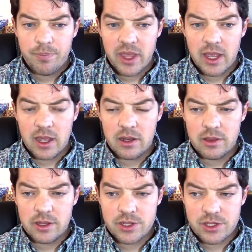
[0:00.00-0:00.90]
And
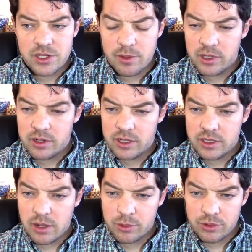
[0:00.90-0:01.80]
this similar
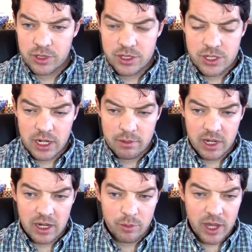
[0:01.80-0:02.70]
double rooks
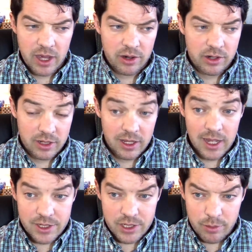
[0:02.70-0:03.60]
checkmating pattern,
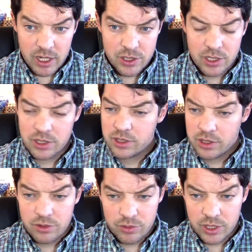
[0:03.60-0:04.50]
as I mentioned,
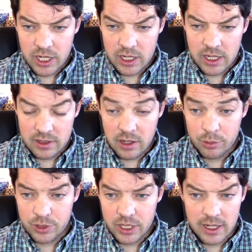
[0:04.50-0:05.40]

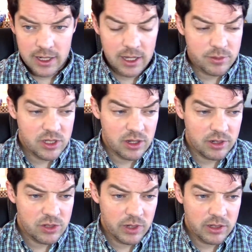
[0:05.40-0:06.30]
double rook endgames, there
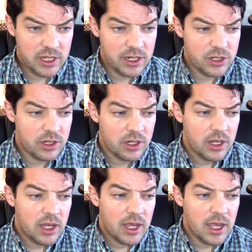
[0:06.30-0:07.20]
is real danger.
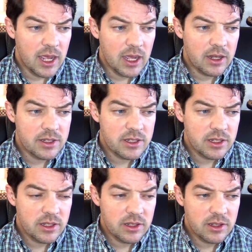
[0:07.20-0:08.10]
And
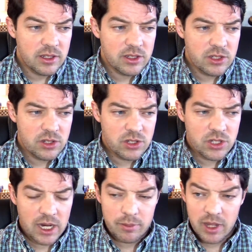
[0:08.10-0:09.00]
this is just
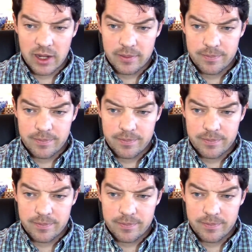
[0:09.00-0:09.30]
checkmate.